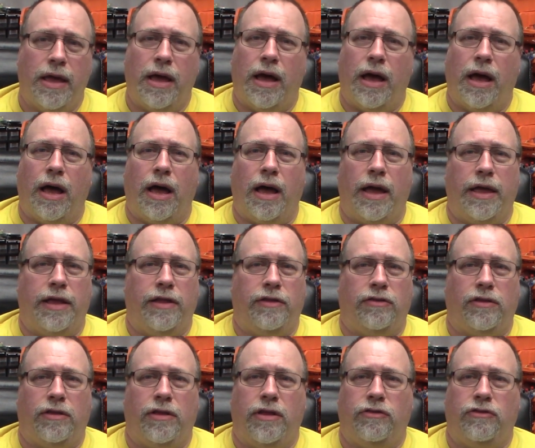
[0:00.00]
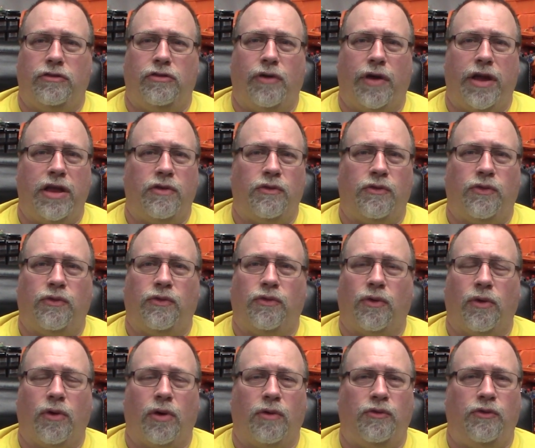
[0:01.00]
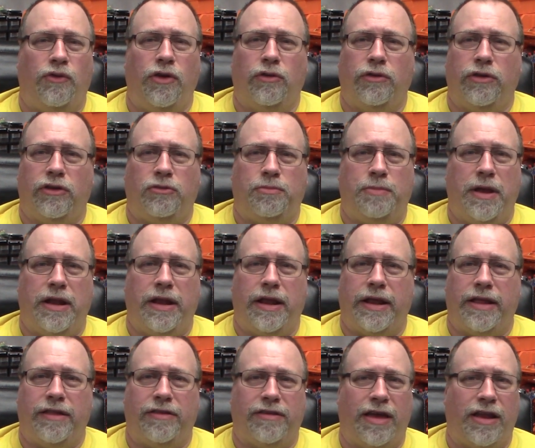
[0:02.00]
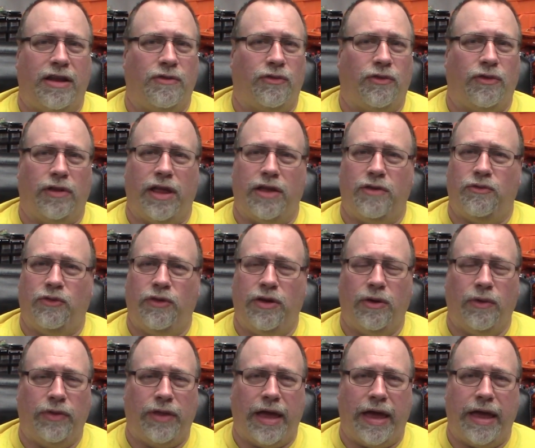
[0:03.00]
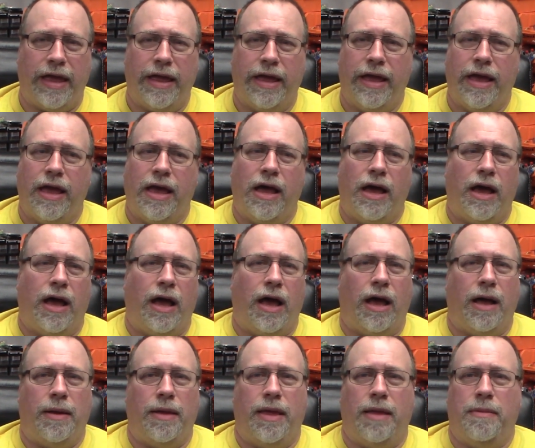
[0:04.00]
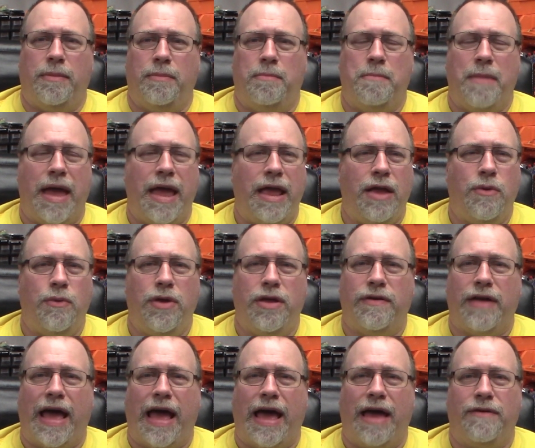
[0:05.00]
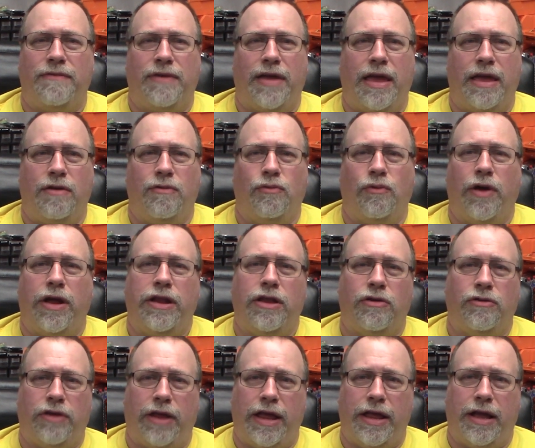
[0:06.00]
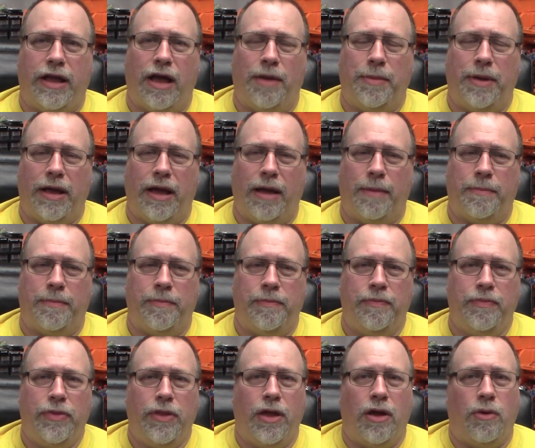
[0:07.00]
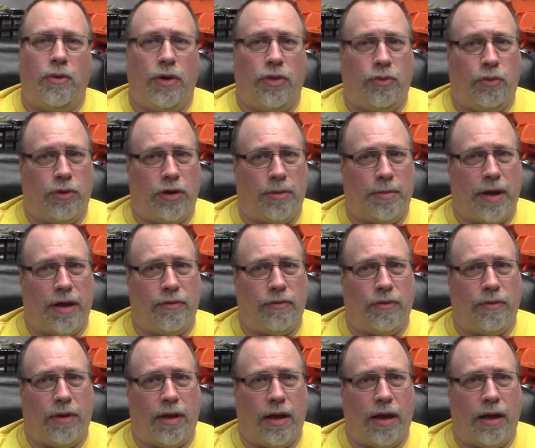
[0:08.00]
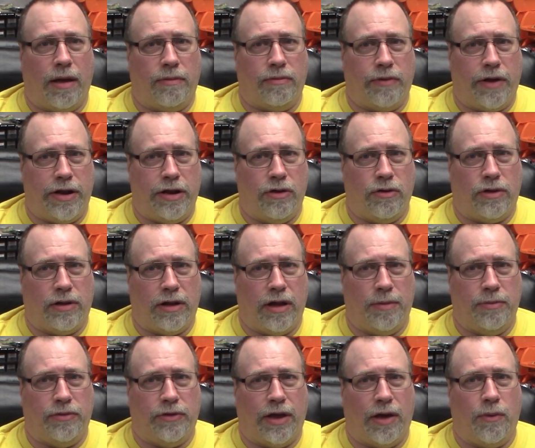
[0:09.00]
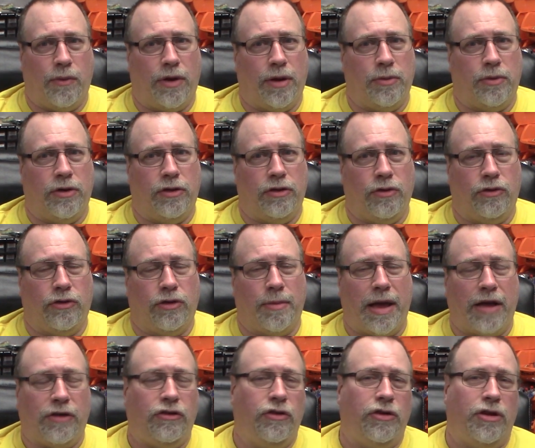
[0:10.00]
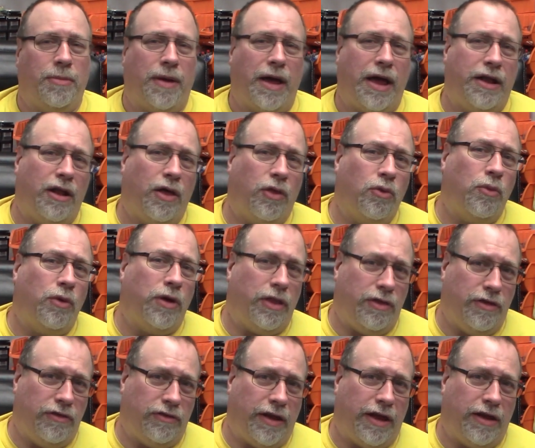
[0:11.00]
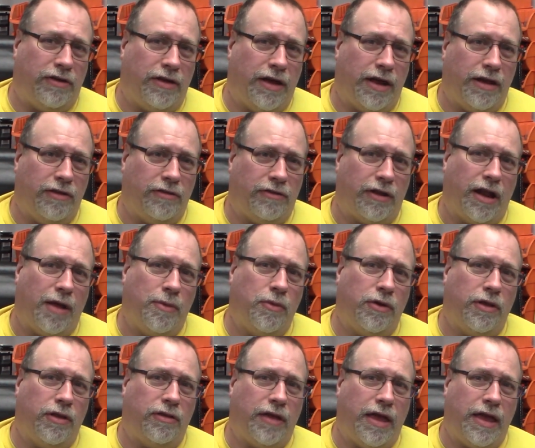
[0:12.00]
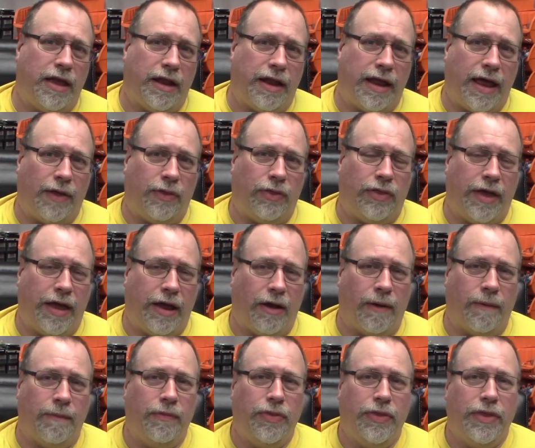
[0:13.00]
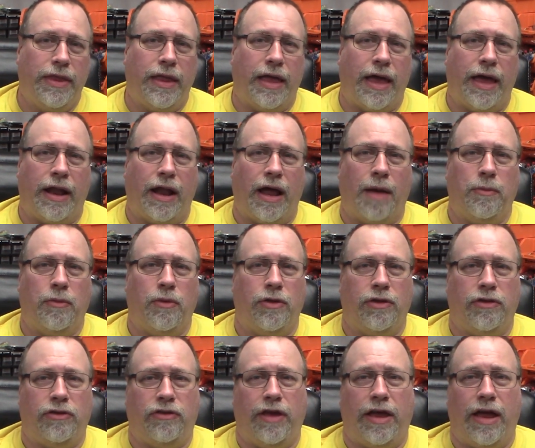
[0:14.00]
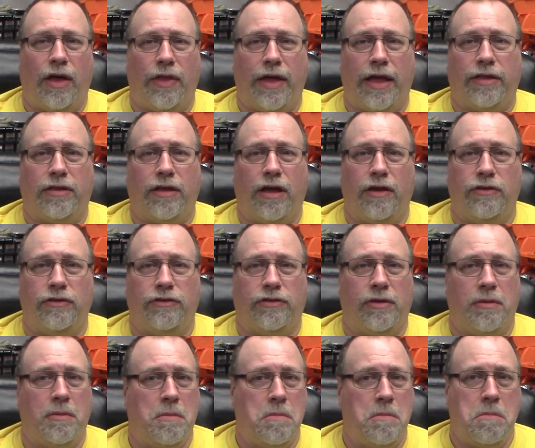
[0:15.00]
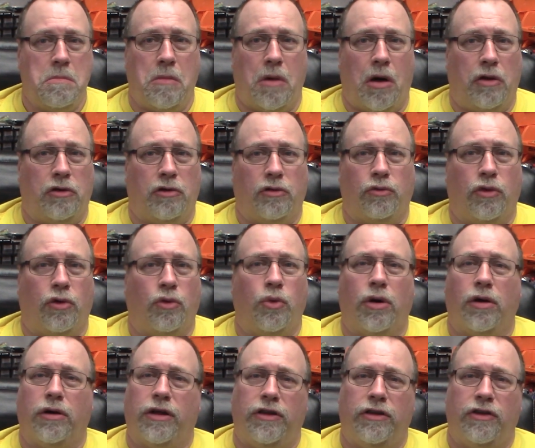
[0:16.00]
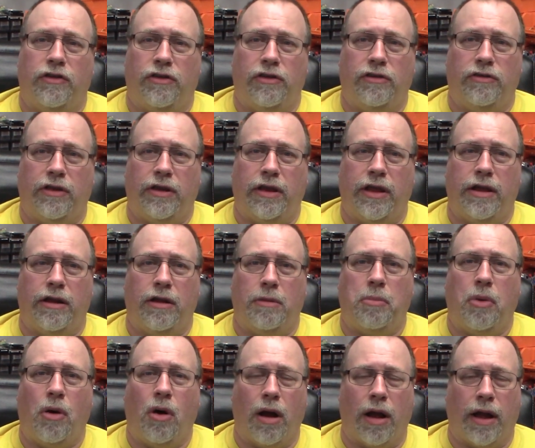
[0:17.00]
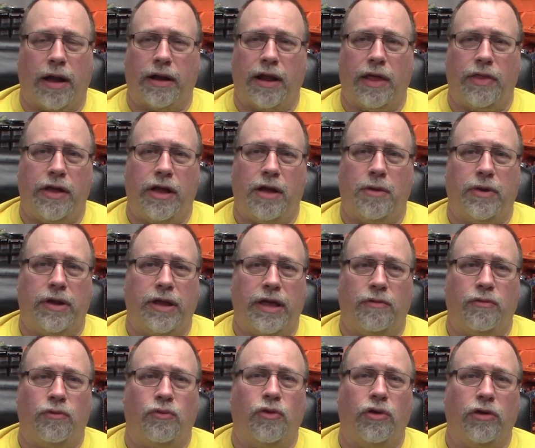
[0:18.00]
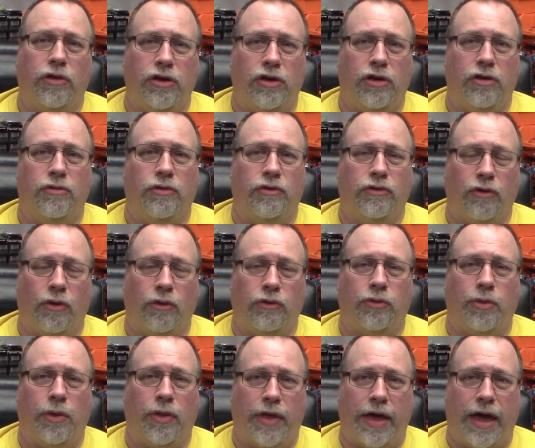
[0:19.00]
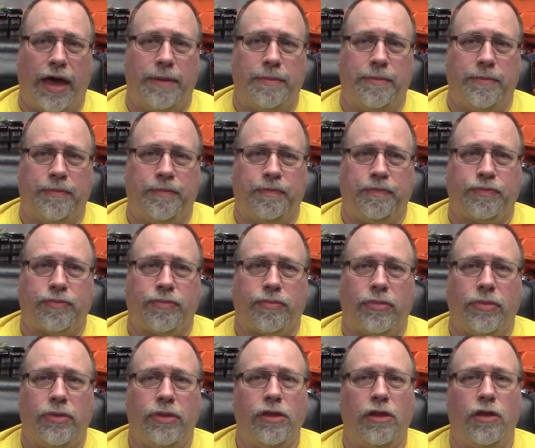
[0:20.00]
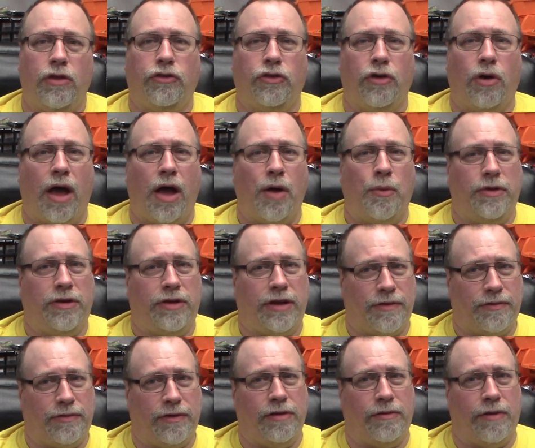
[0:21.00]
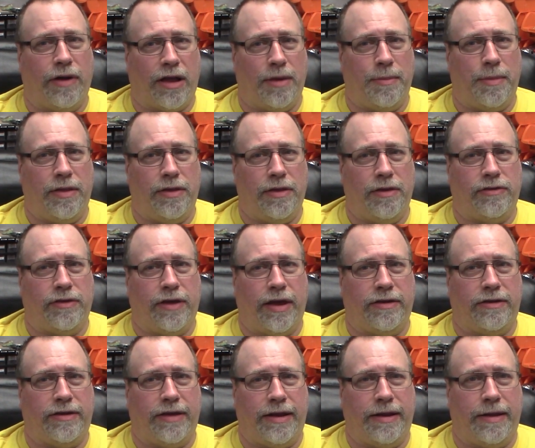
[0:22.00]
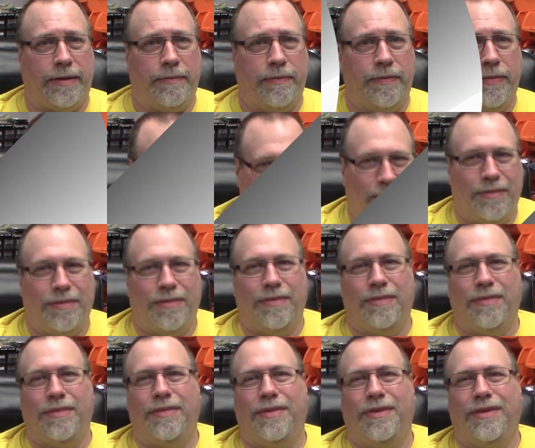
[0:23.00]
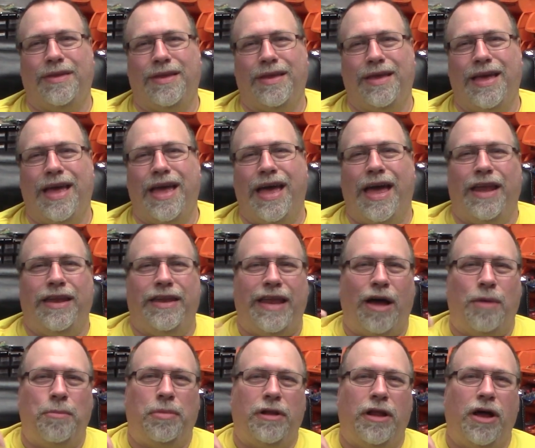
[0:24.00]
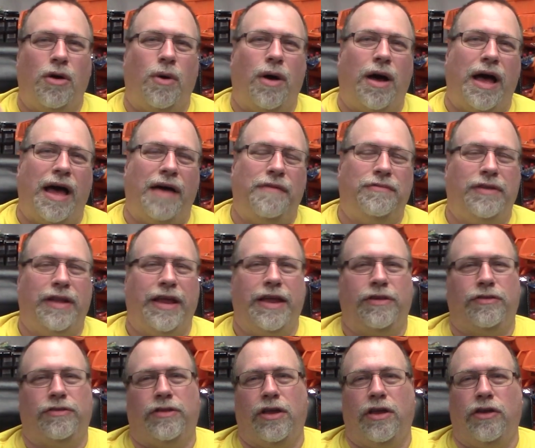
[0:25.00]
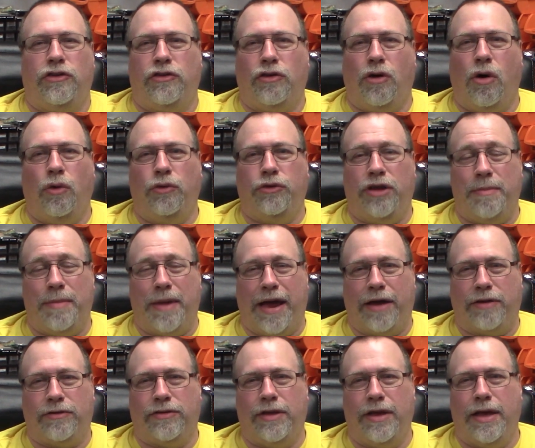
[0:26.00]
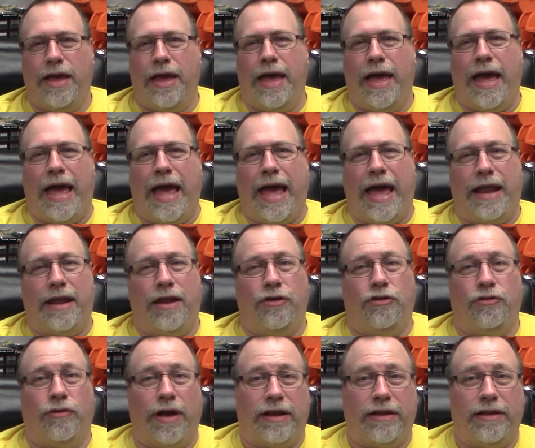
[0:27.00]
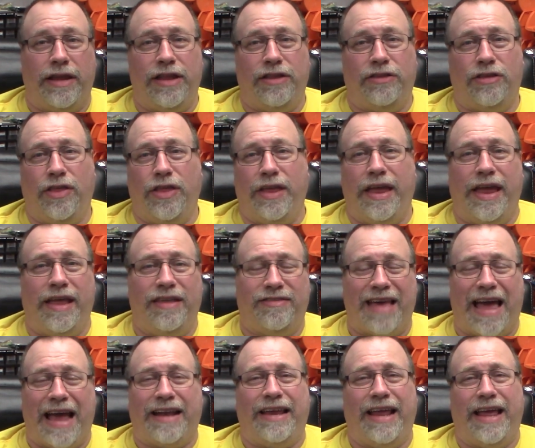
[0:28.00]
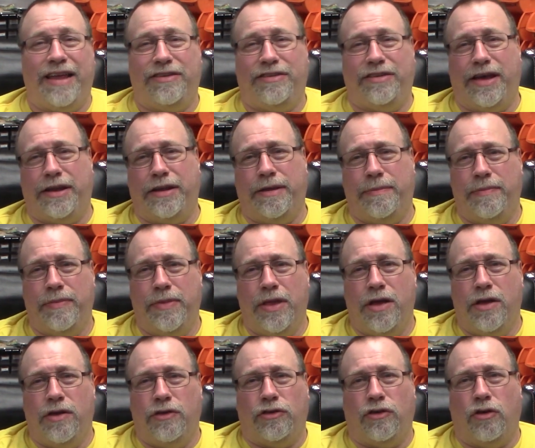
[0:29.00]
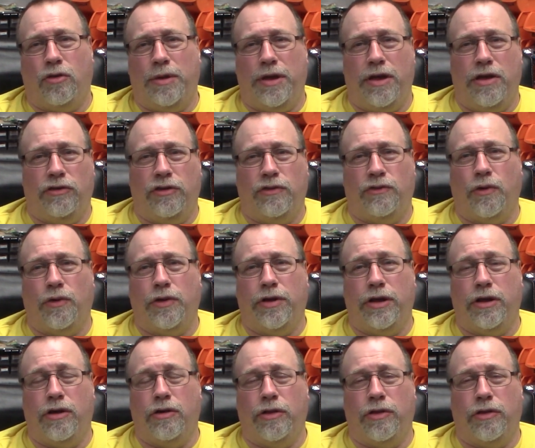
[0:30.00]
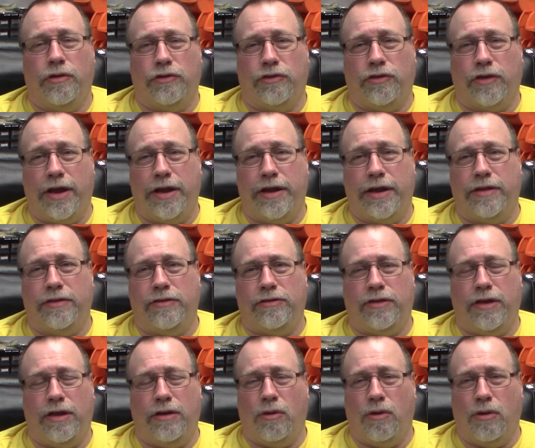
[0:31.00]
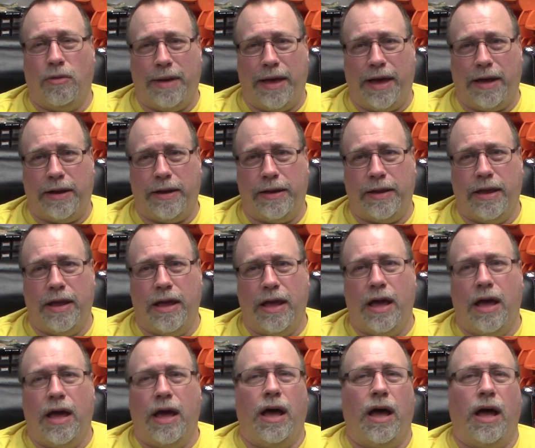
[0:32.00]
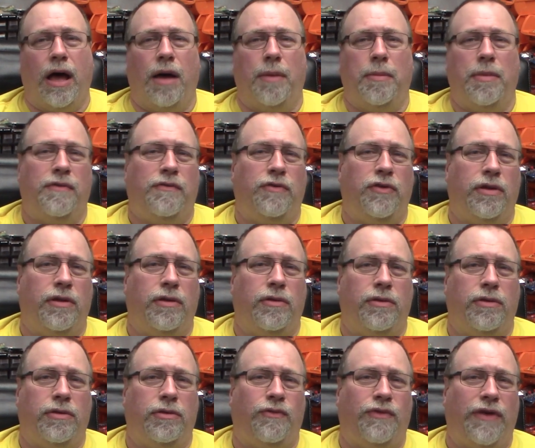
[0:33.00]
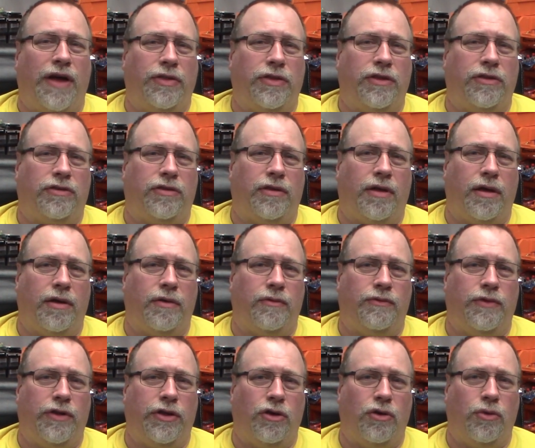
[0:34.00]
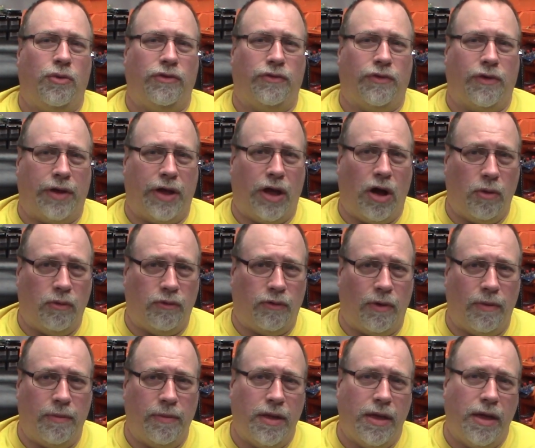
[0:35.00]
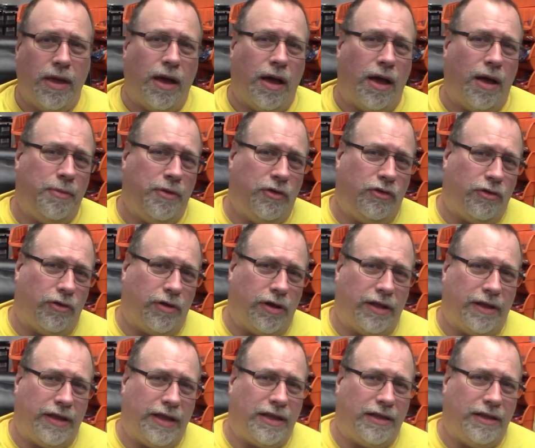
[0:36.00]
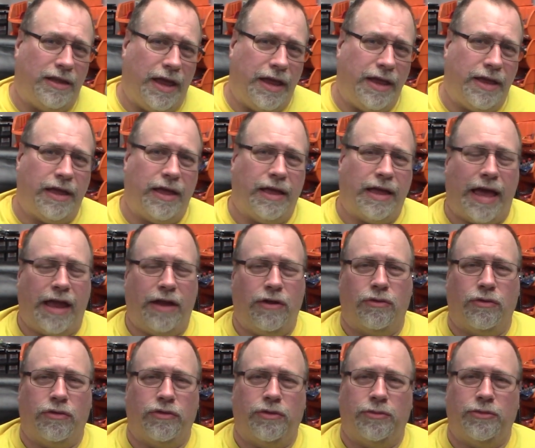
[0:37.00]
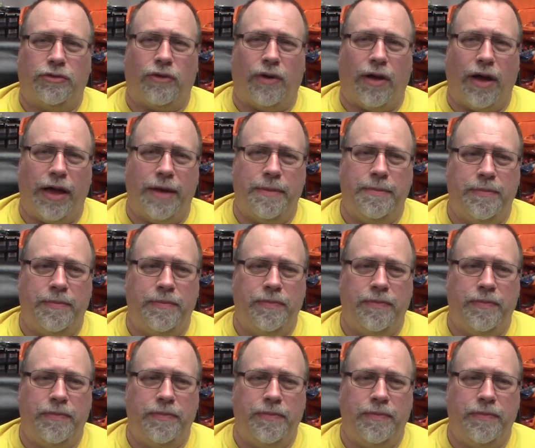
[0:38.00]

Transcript: Uh, it's, it's great for a field expedient antenna for like field day. Uh, in May, we have a radio day coming up with one of my uh, radio clubs. And what I'm going to do is I'm actually going to buy another one of these antennas and I'm going to take it out there and I'm going to see how that does under real world conditions in, in a park. And I think I'm going to get really good results with that. So I would definitely recommend this antenna. Down below, I'll have links to Ultimax and a direct link to the exact antenna. So it'll be easy for you to go to their site and see all about it. Um, if you found this uh, video was very helpful, uh, be sure to click like and or subscribe.